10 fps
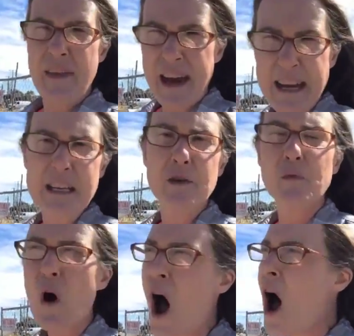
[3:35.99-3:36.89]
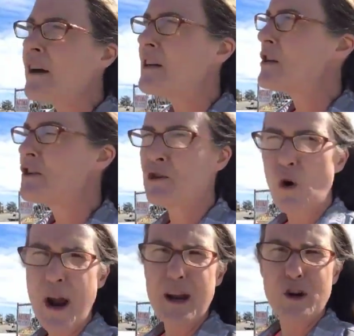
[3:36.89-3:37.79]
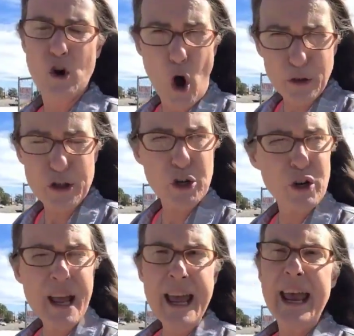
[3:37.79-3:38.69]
that it is wrong to destroy culture